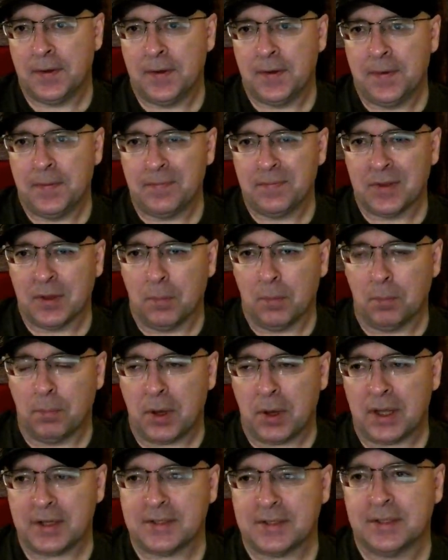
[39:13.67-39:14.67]
but
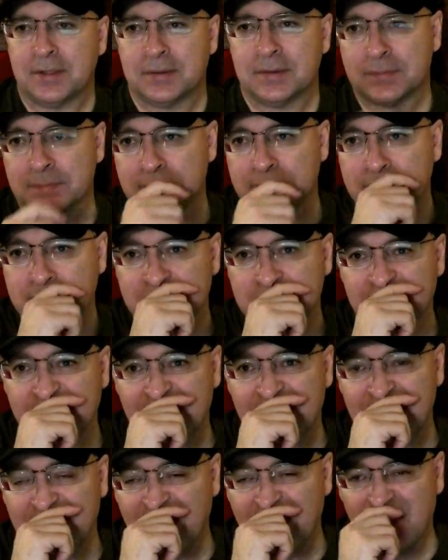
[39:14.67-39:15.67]

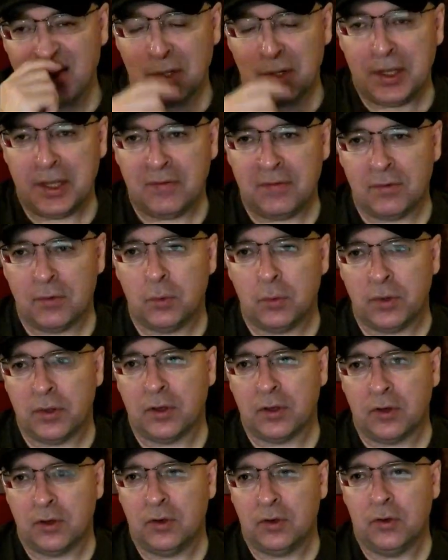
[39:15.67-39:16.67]
even with a
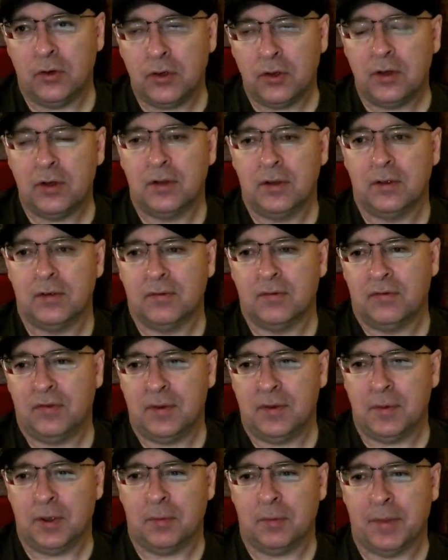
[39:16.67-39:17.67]
good female
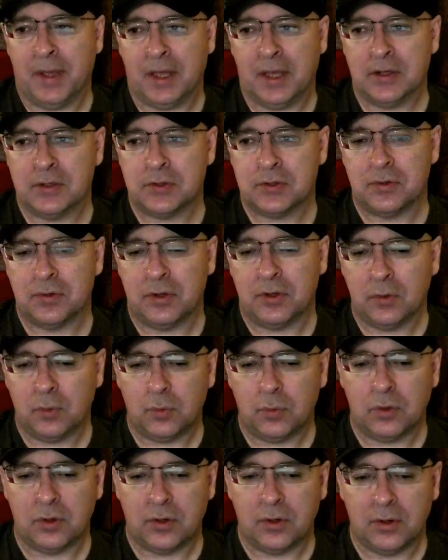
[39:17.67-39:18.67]
manager, there
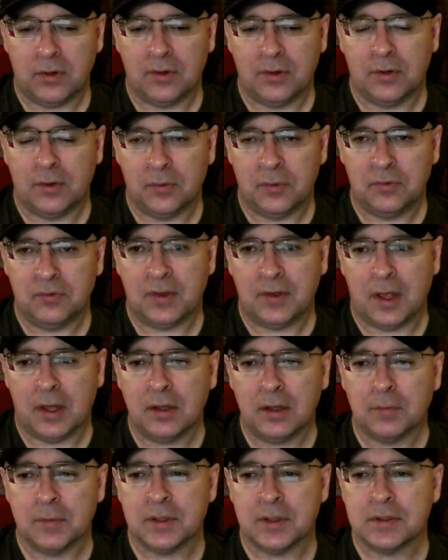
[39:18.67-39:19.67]
were those
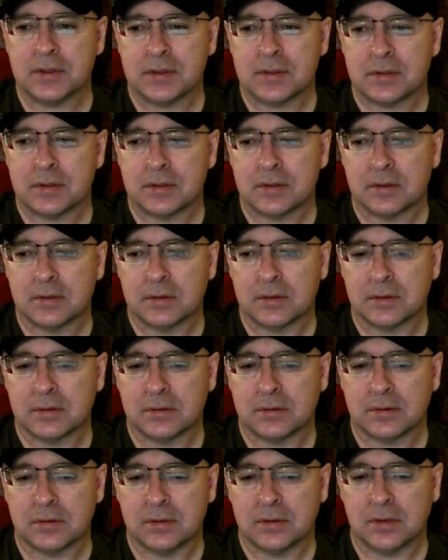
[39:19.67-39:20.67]
elements
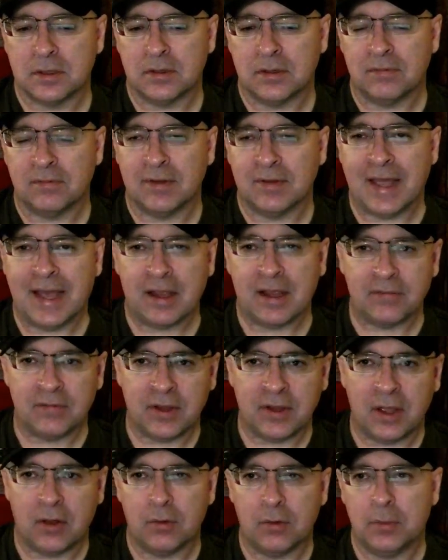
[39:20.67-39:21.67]
of lack of
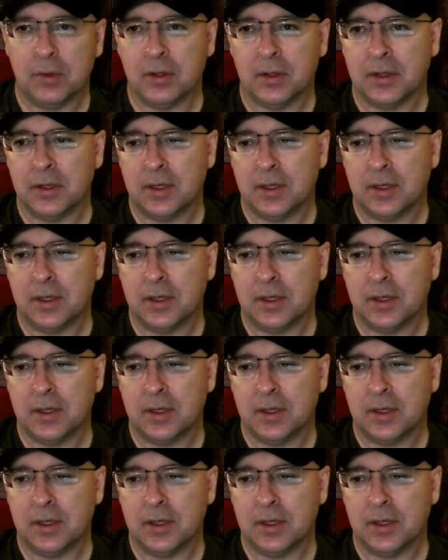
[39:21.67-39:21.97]
accountability.